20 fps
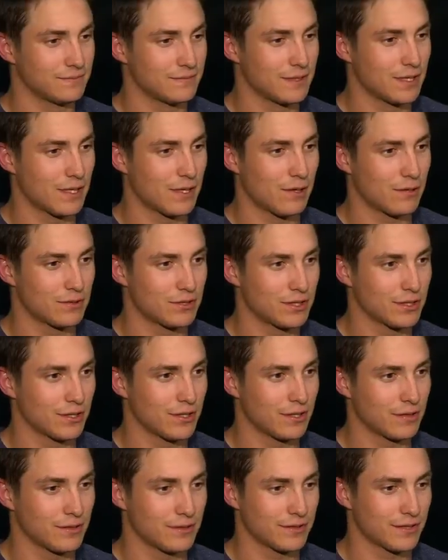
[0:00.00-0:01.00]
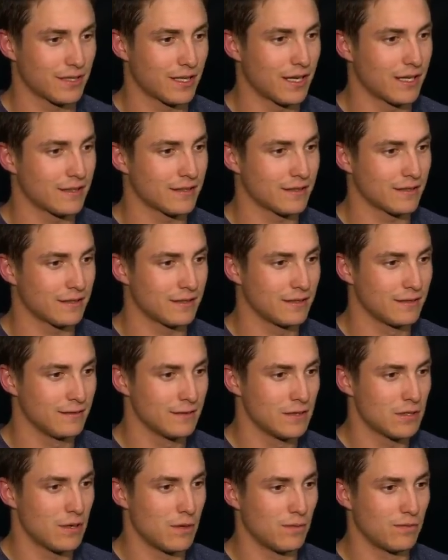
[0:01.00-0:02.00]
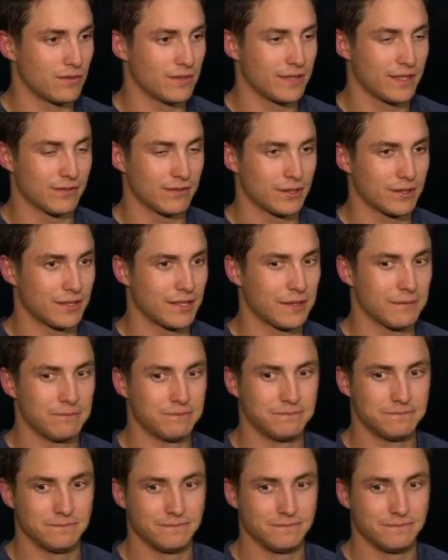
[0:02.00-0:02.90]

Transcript: you know, cheer on those guys, and hopefully they have a good game.